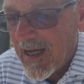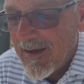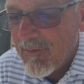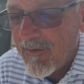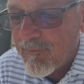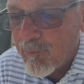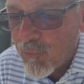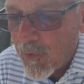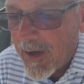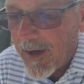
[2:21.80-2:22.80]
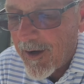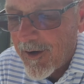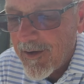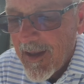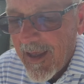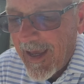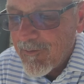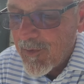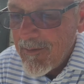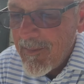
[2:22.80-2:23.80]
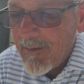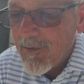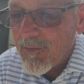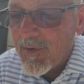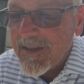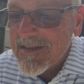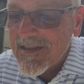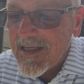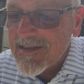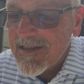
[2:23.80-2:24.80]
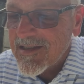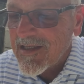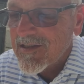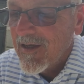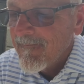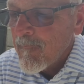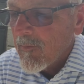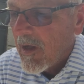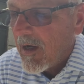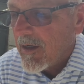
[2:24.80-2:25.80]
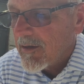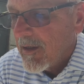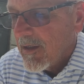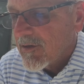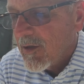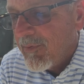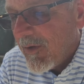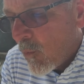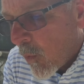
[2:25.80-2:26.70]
time of prayer. And remember what he says. He says uh, to be